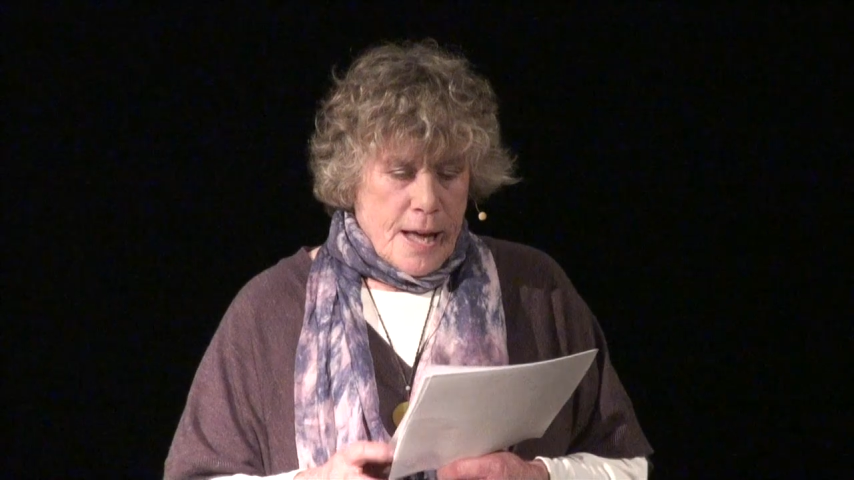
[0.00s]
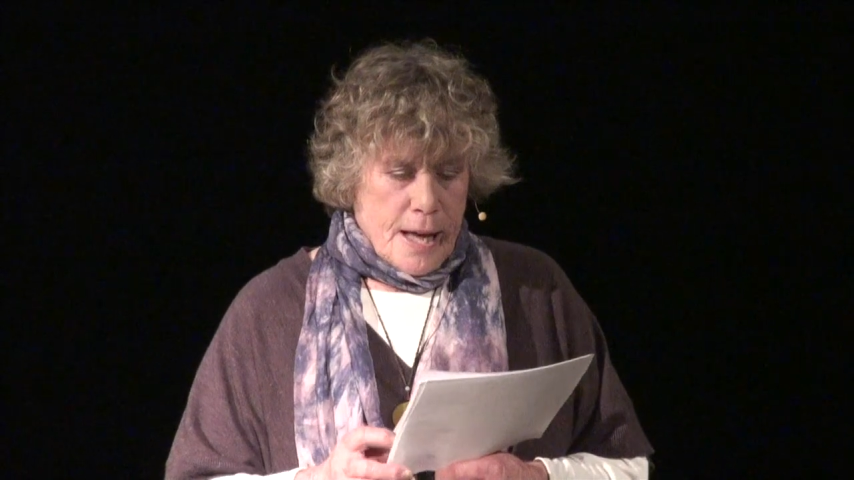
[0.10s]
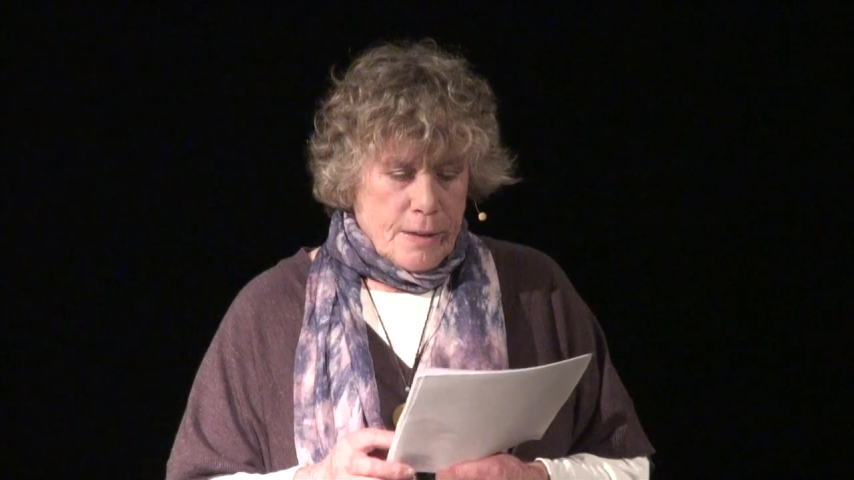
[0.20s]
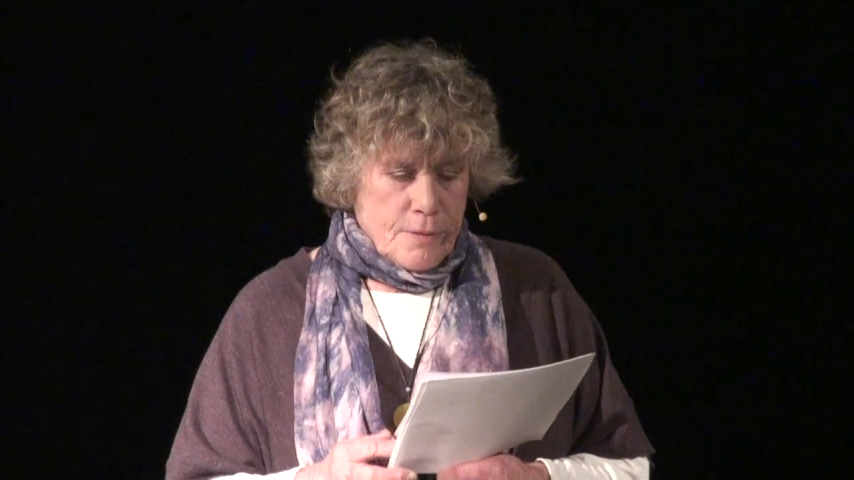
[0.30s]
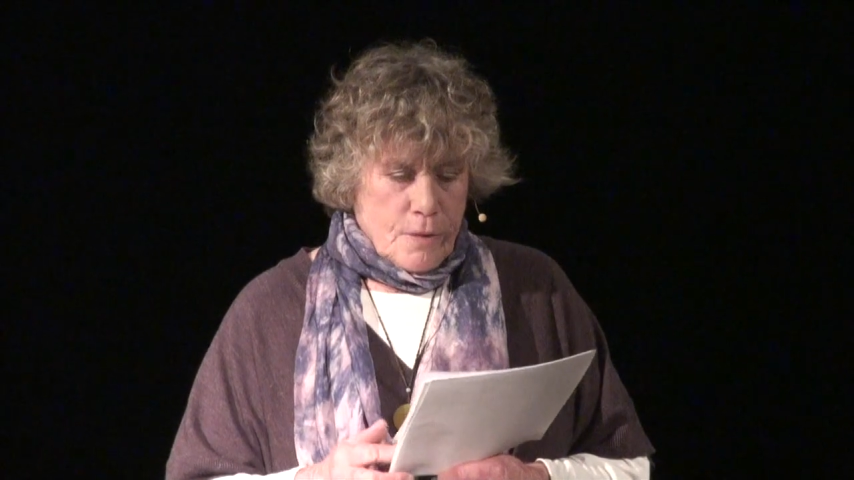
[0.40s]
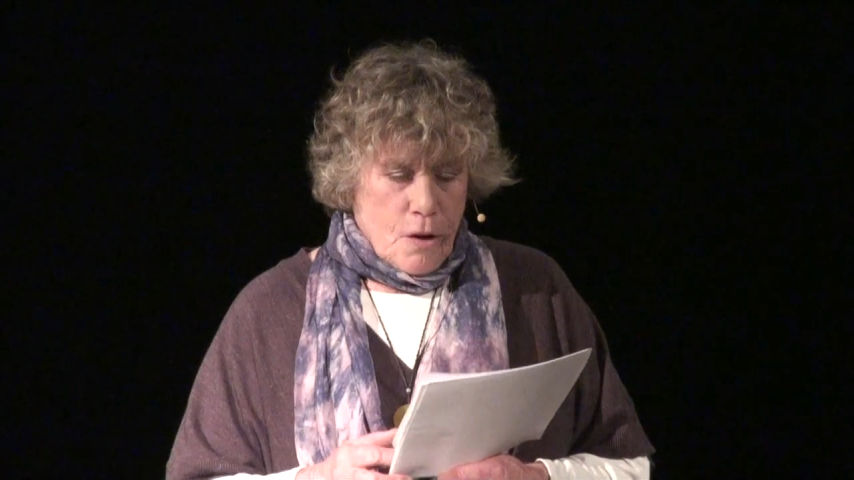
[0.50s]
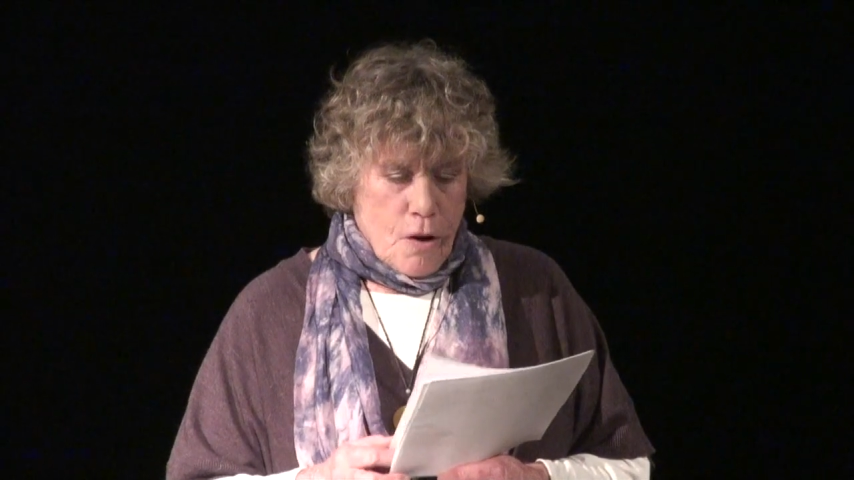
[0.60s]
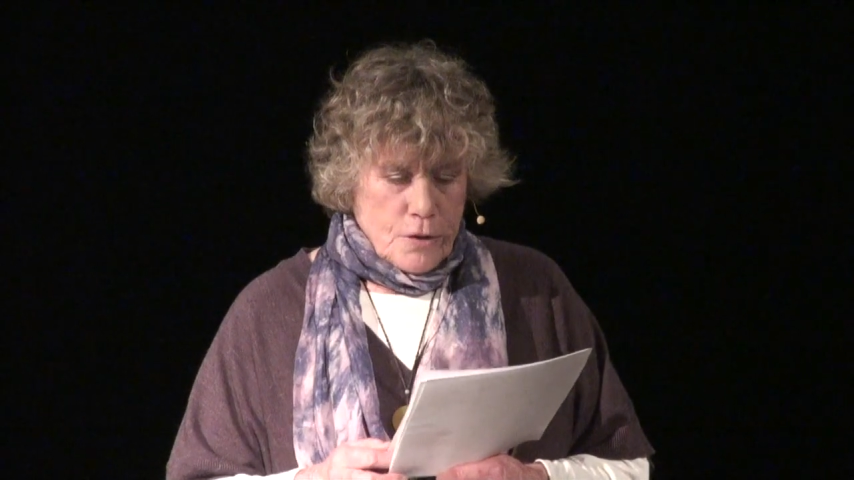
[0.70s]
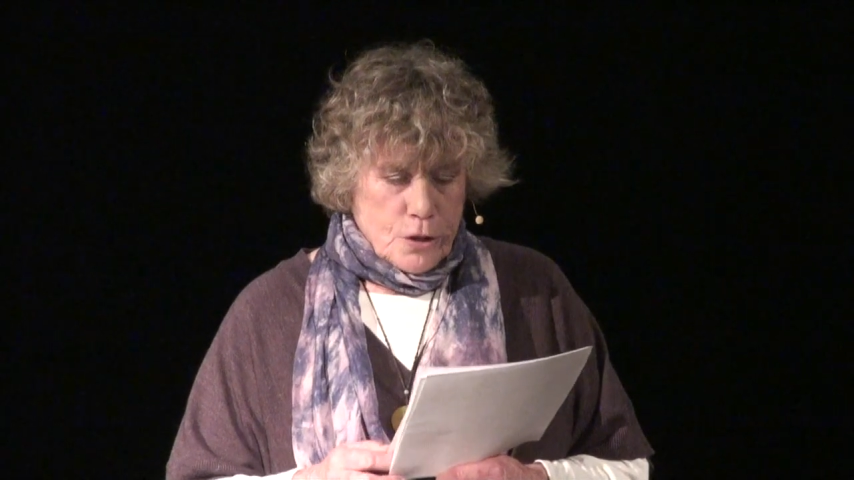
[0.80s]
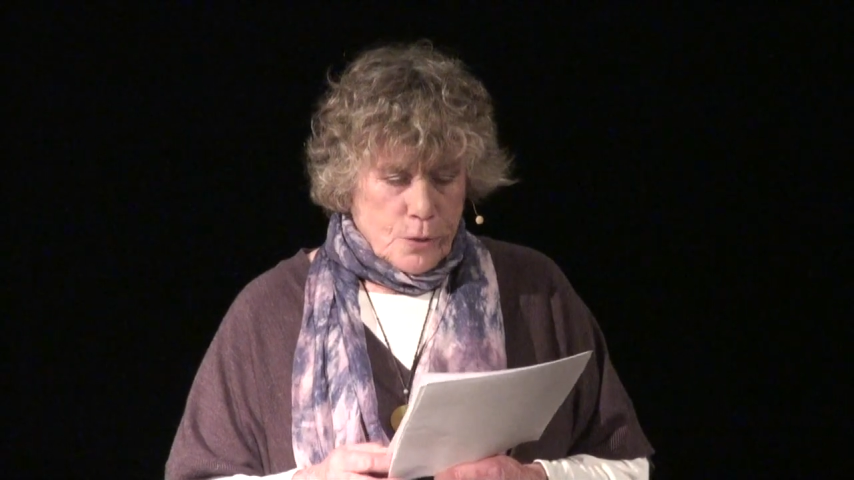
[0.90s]
and
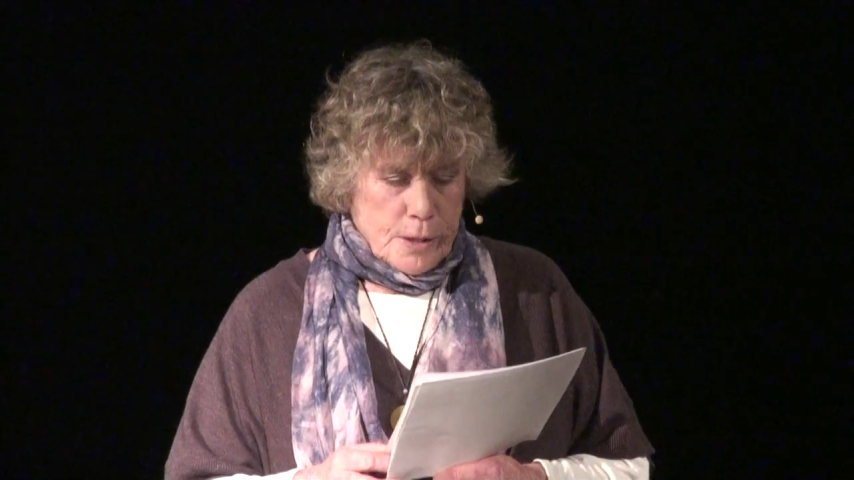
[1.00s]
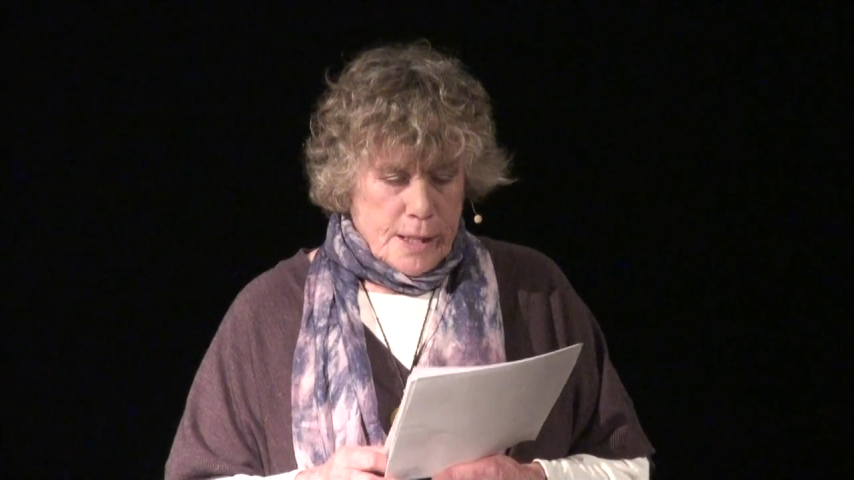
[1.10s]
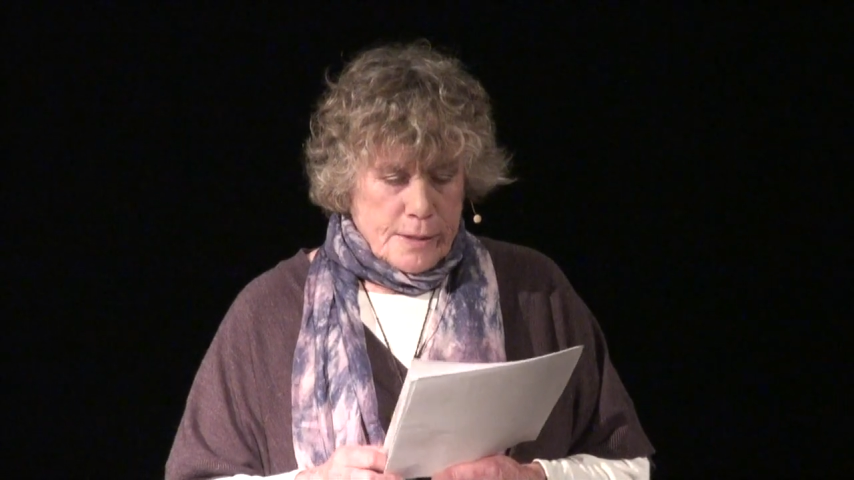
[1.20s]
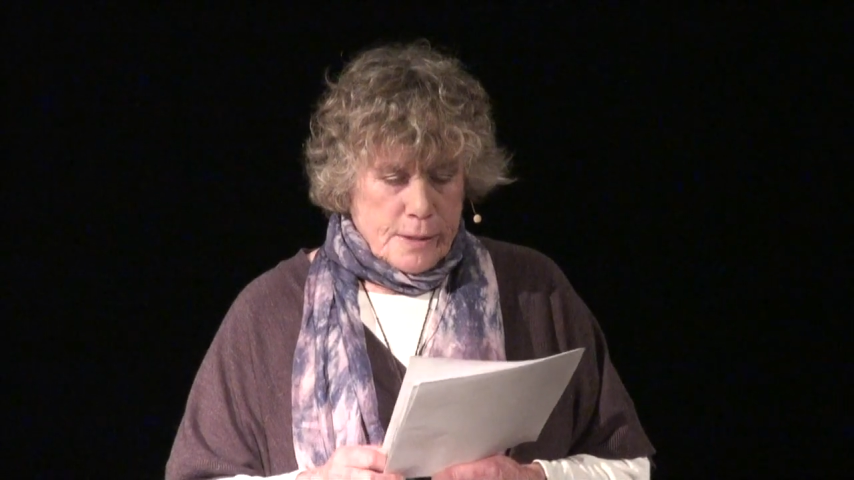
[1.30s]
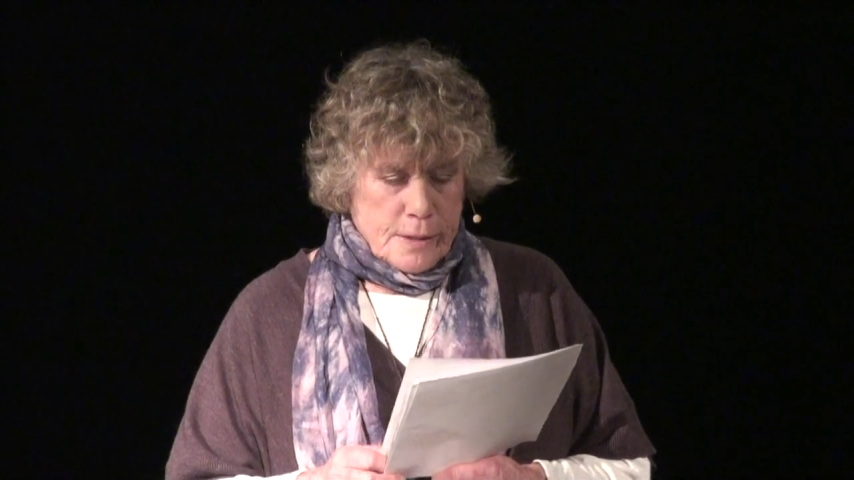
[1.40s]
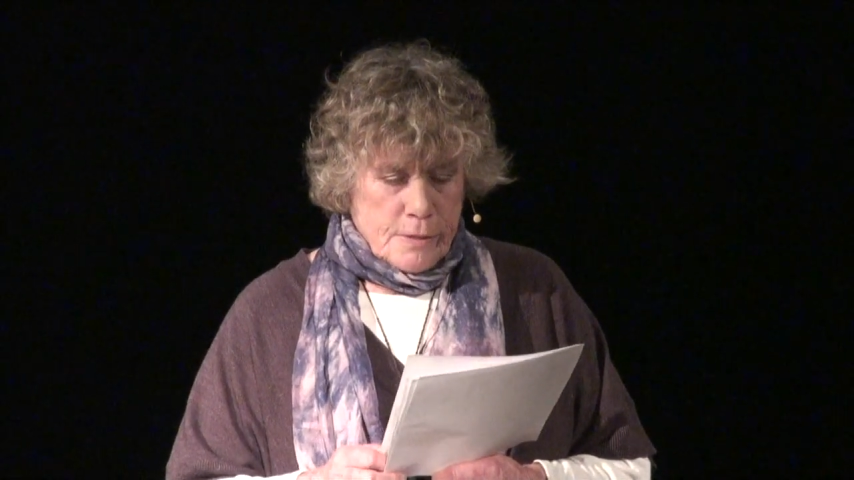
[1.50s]
also it led to the